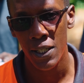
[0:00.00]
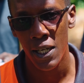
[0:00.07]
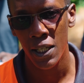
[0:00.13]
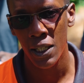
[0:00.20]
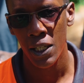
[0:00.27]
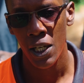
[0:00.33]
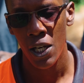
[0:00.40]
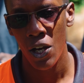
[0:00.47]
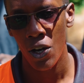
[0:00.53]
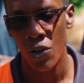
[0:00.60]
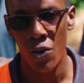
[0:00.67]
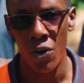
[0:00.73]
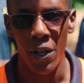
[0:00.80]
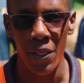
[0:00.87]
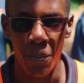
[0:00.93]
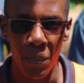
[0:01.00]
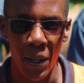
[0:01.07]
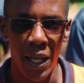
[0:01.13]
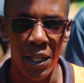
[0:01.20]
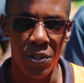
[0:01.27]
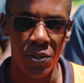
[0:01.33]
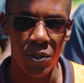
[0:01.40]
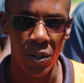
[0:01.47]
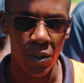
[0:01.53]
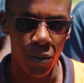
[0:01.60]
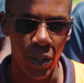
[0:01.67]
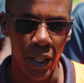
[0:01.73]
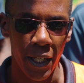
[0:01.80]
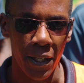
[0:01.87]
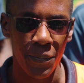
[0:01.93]
tank, or are the plants
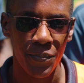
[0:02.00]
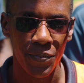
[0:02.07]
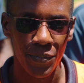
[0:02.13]
okay?